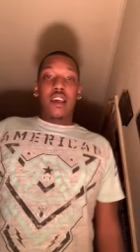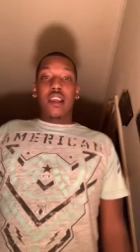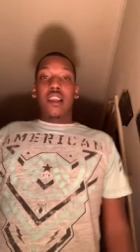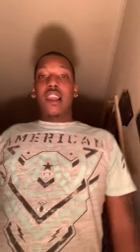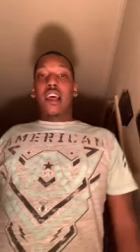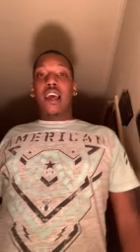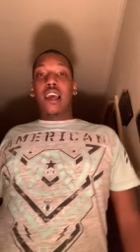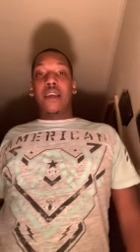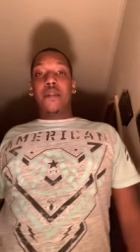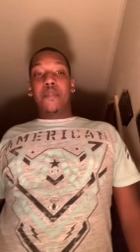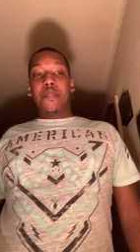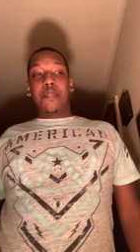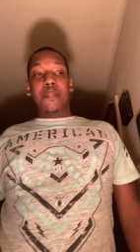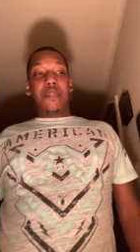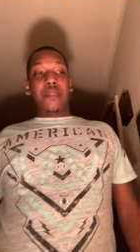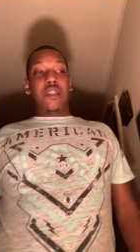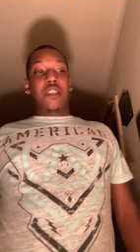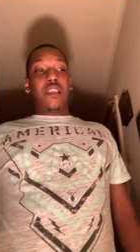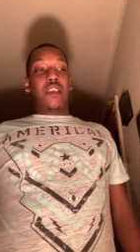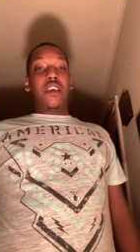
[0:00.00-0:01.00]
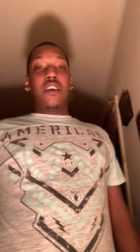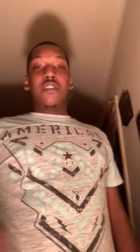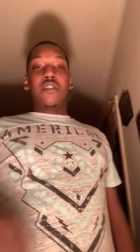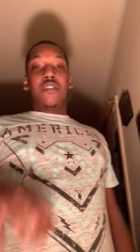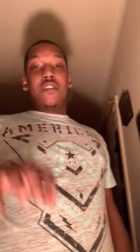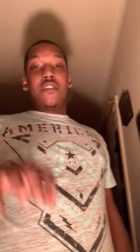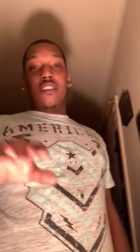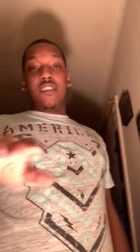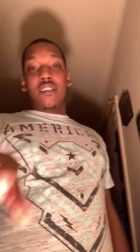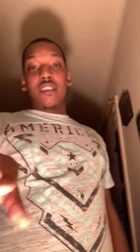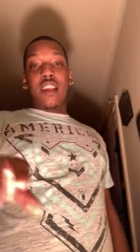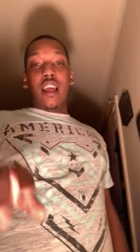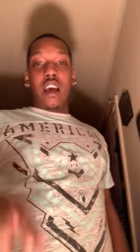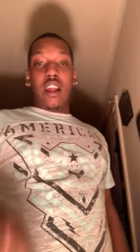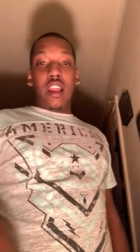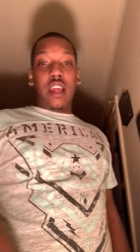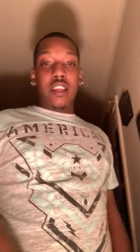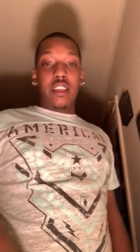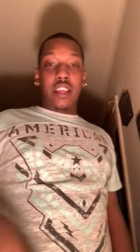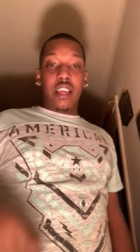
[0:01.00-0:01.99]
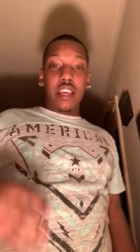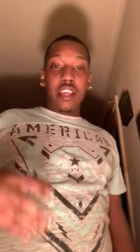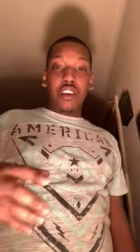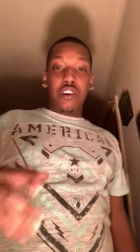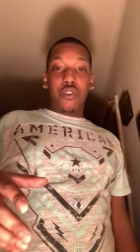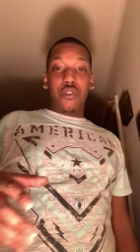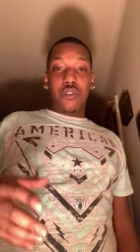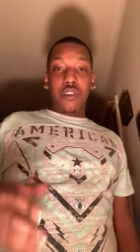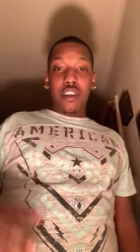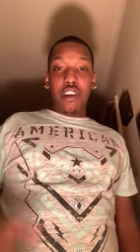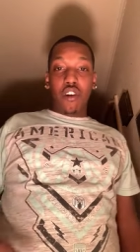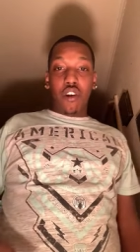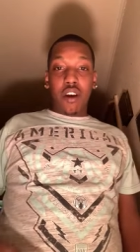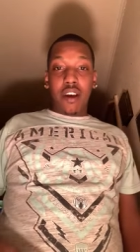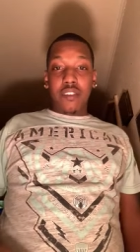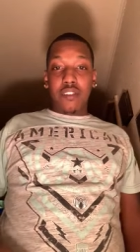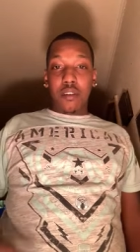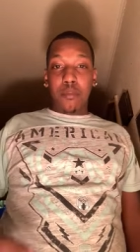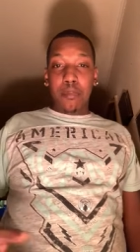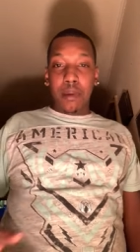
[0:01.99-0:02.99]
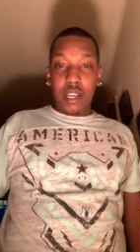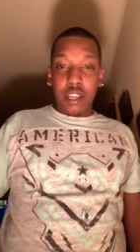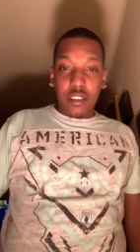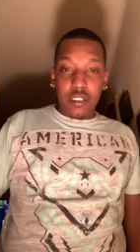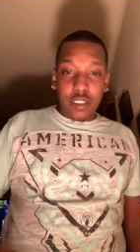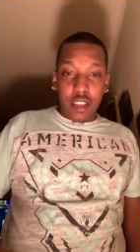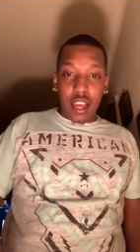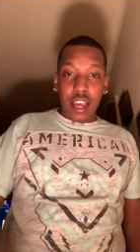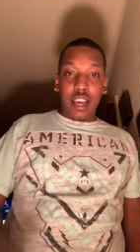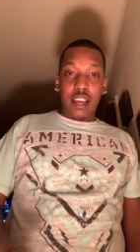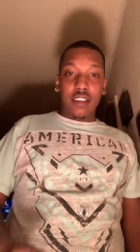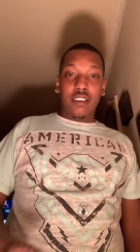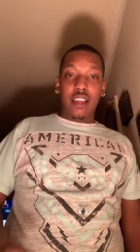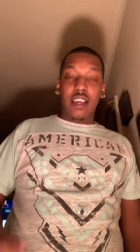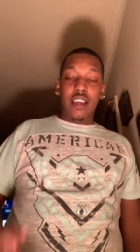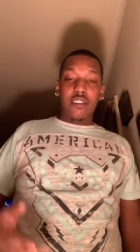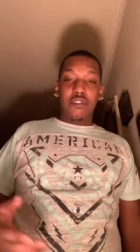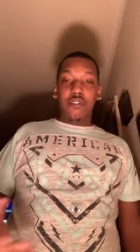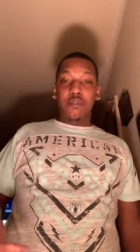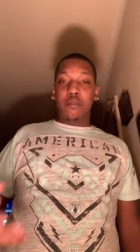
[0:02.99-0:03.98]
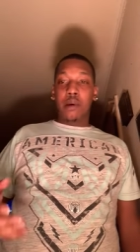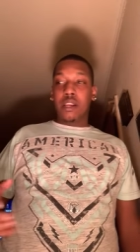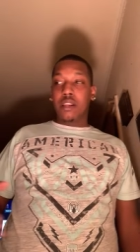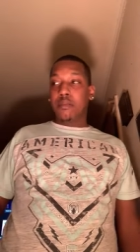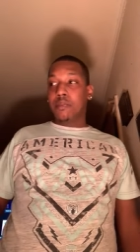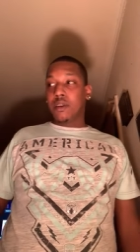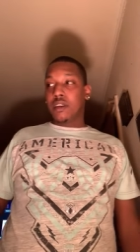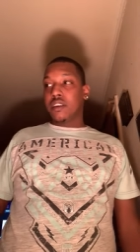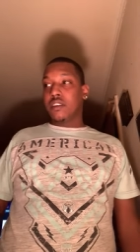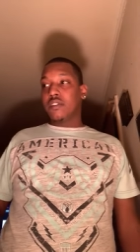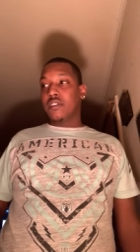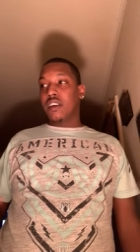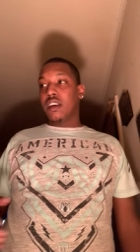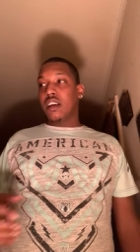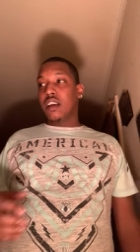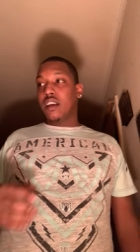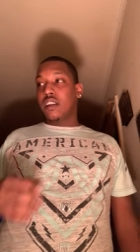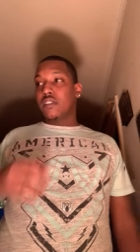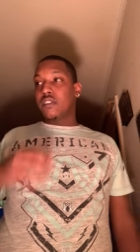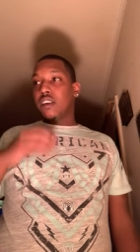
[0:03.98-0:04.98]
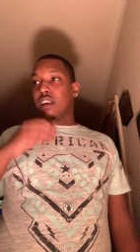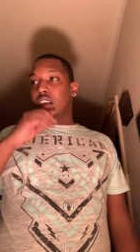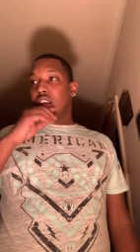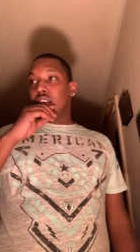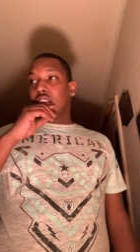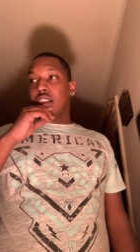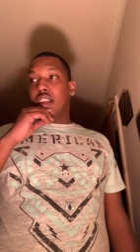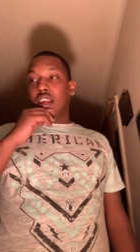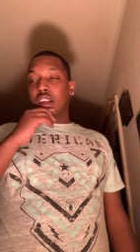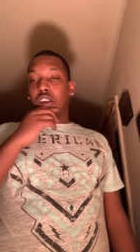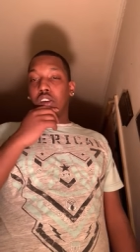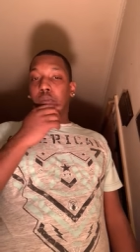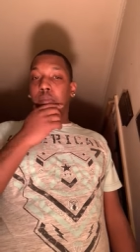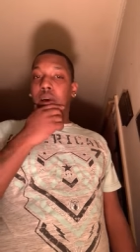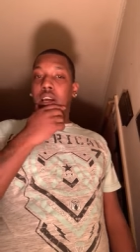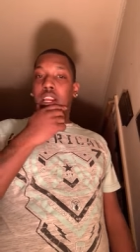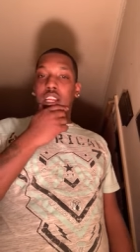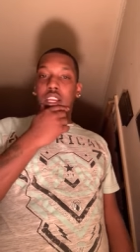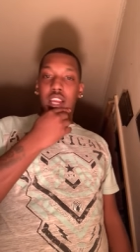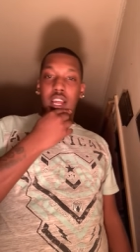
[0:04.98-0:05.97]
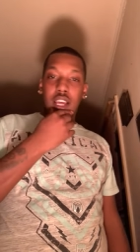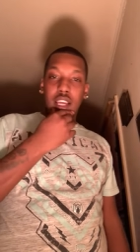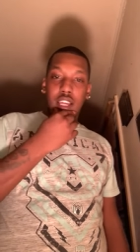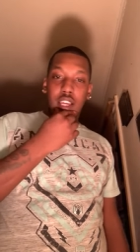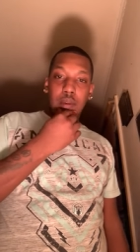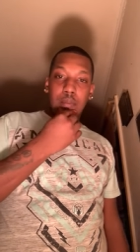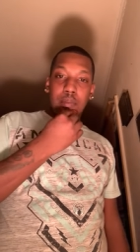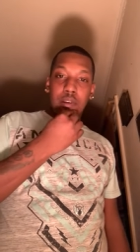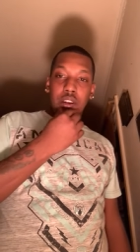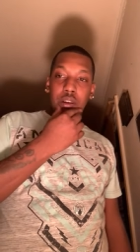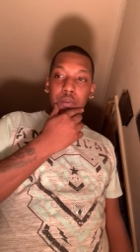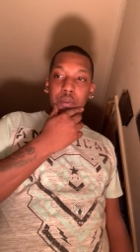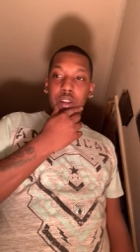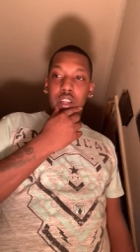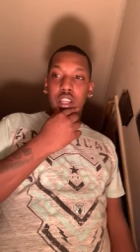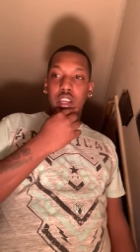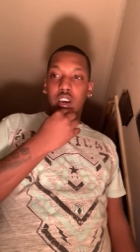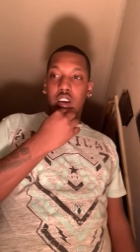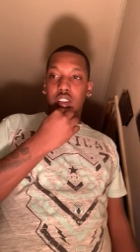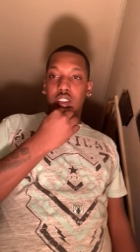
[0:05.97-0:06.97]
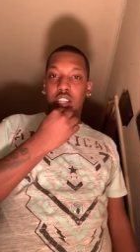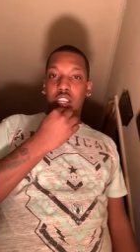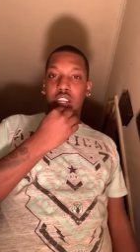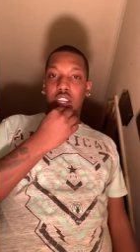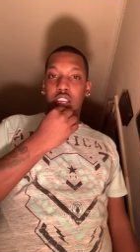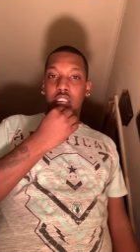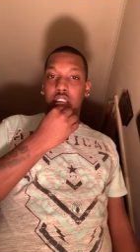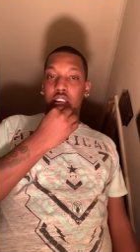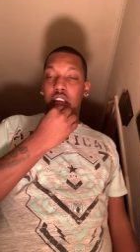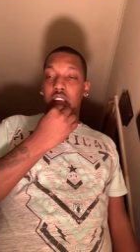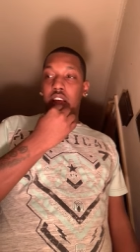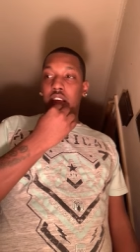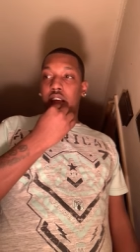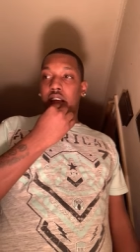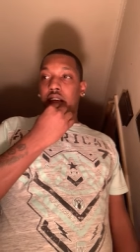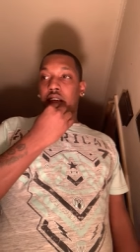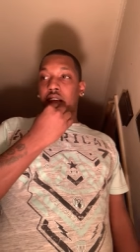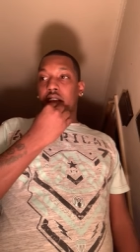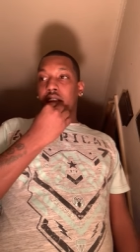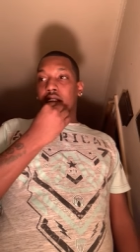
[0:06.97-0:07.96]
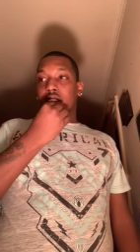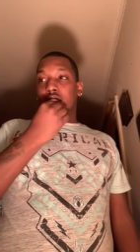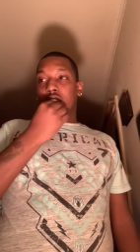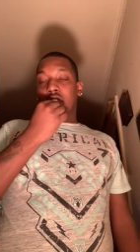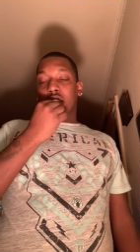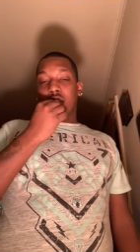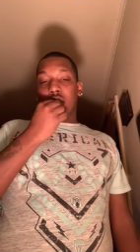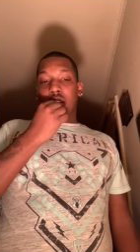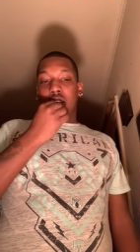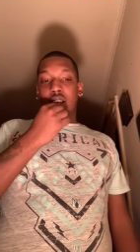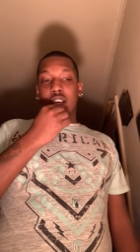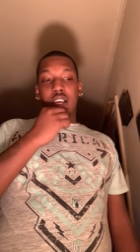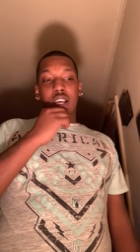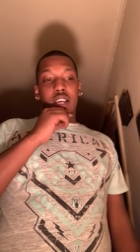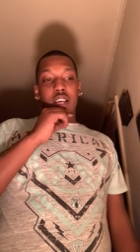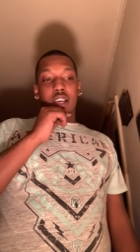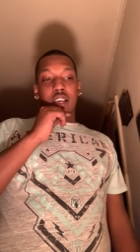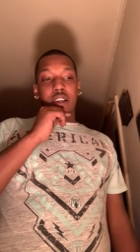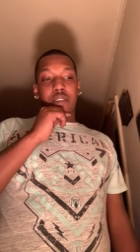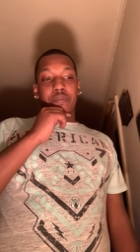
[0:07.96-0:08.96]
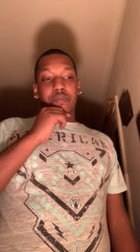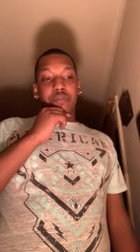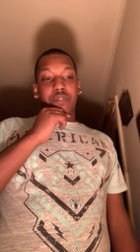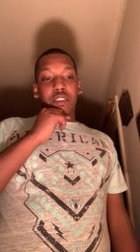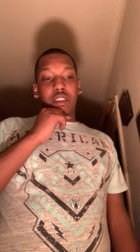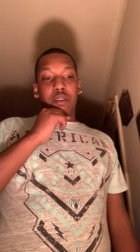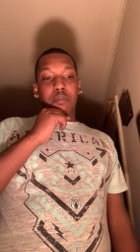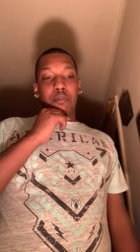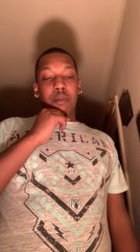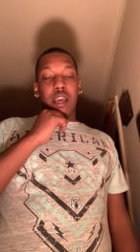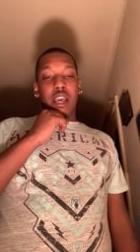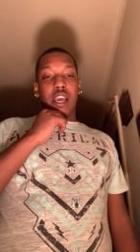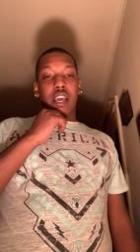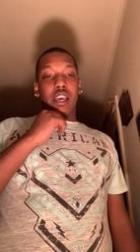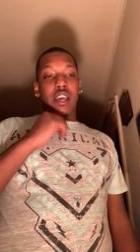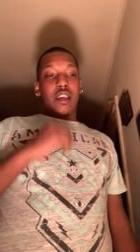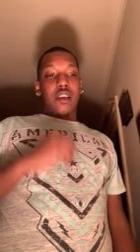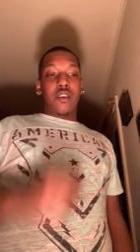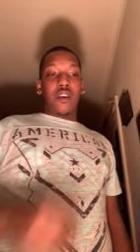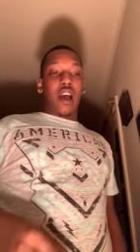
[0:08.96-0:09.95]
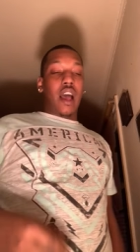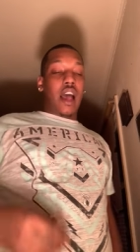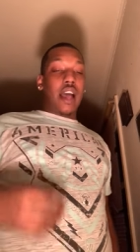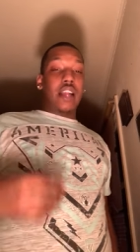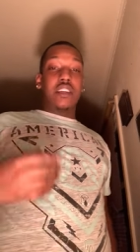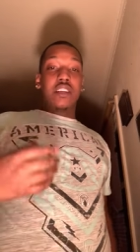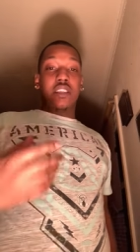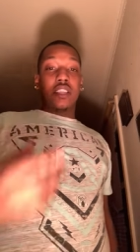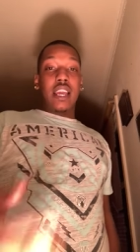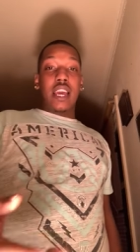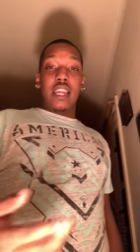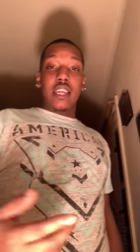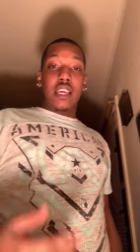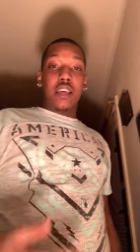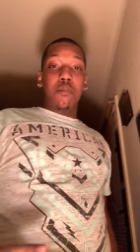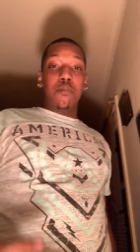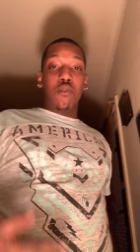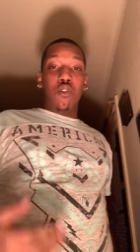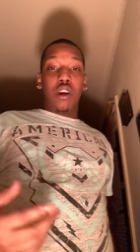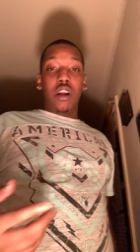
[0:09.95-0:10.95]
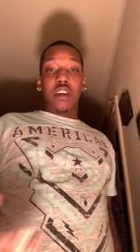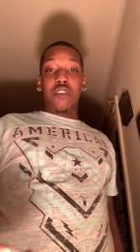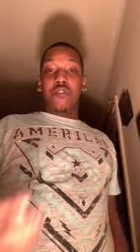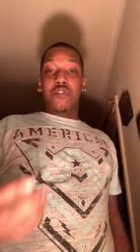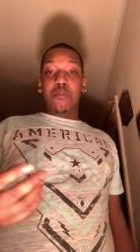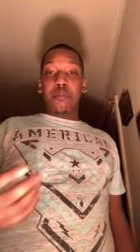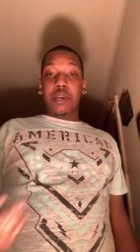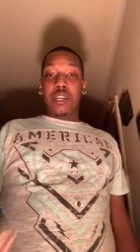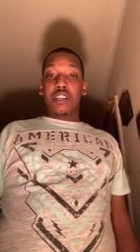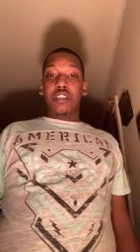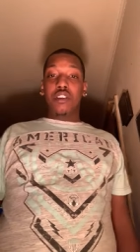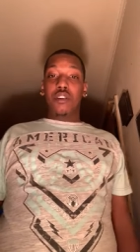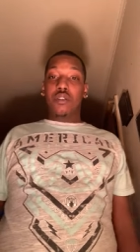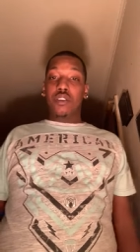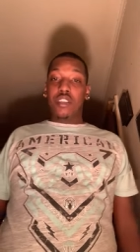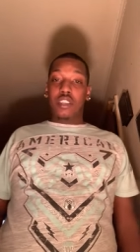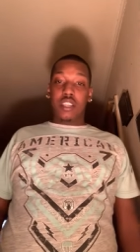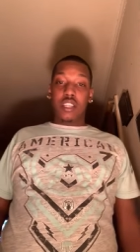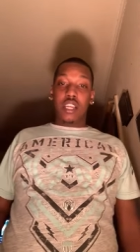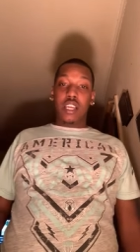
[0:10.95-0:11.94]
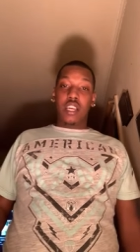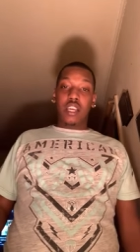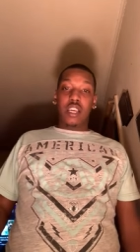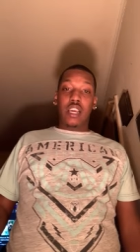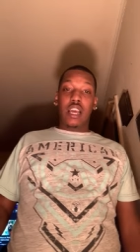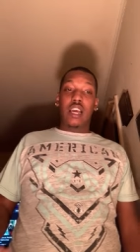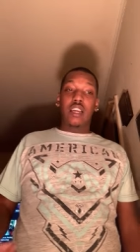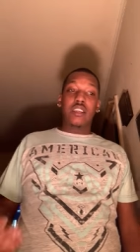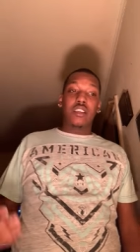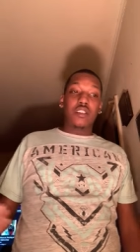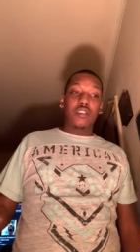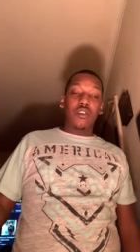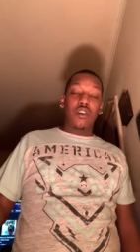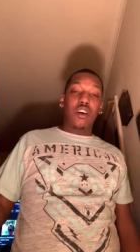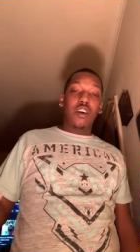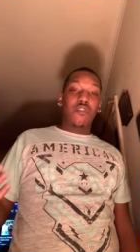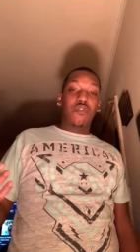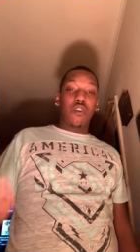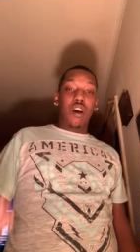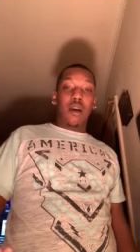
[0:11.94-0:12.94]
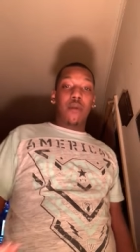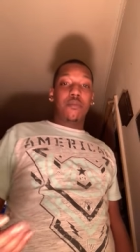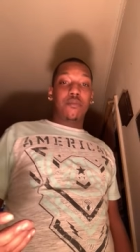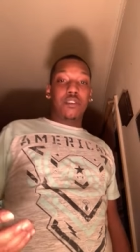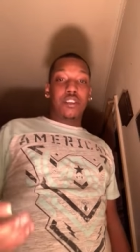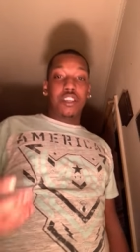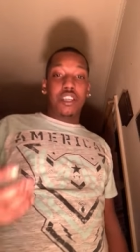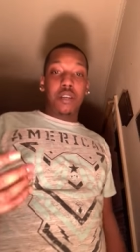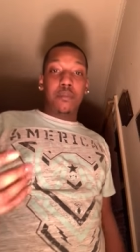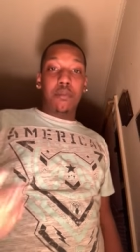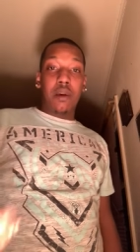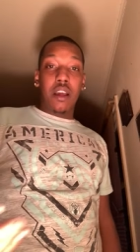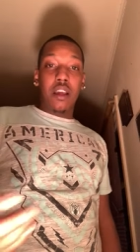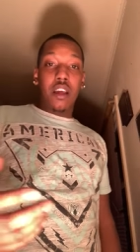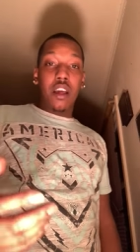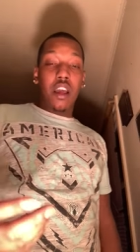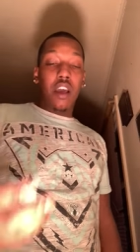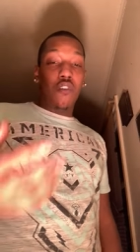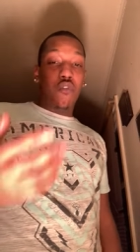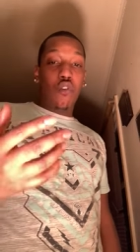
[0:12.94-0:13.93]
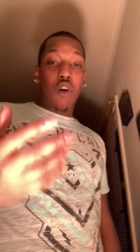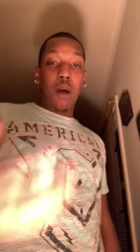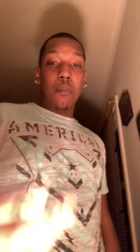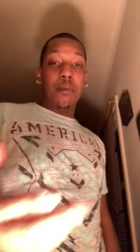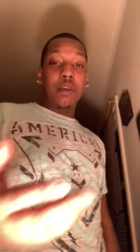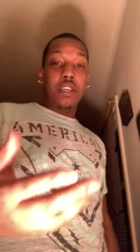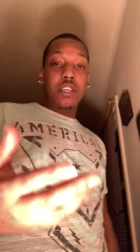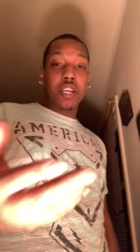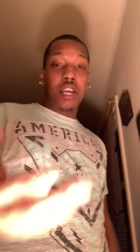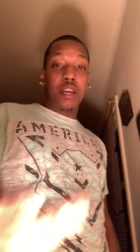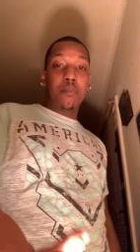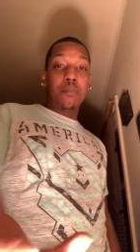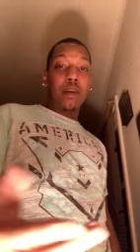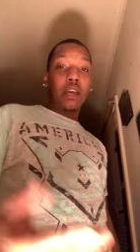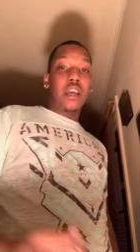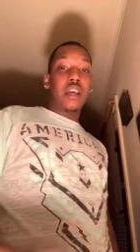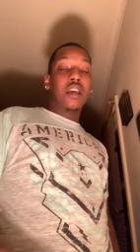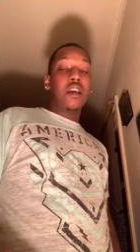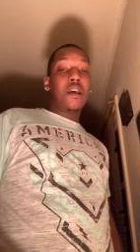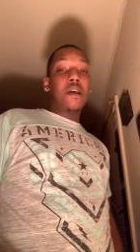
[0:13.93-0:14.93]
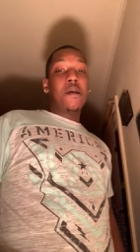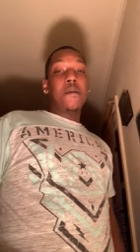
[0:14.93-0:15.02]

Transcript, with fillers: Like, it's just not like the industry gonna have to pick sides. Like everybody picking sides. Like nobody not keeping it really authentic. So, uh, man, I just got to get more information on this thing. I just know FYG, FYBJ, man,